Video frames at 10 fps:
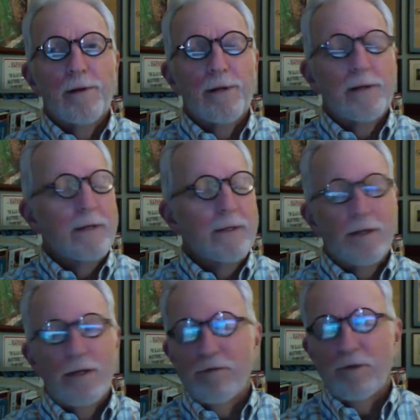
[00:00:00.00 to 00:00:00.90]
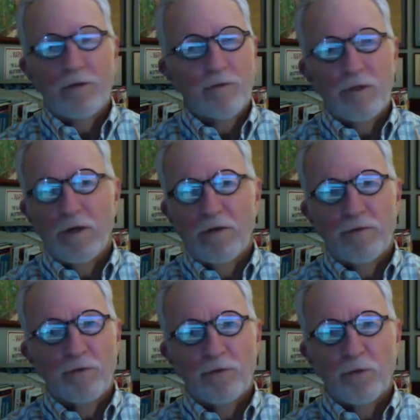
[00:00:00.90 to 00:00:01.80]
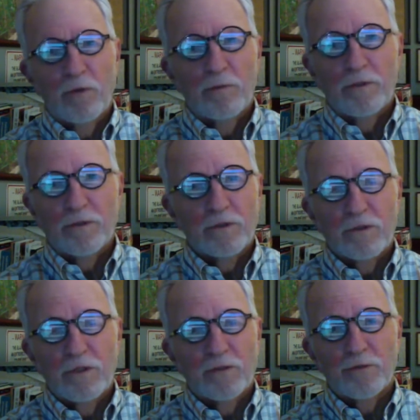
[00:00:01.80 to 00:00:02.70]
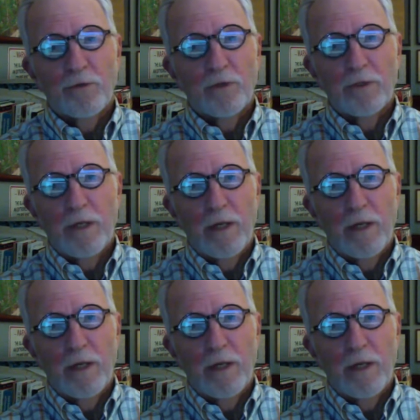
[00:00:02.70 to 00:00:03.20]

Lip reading: And I have every confidence we're going to be successful in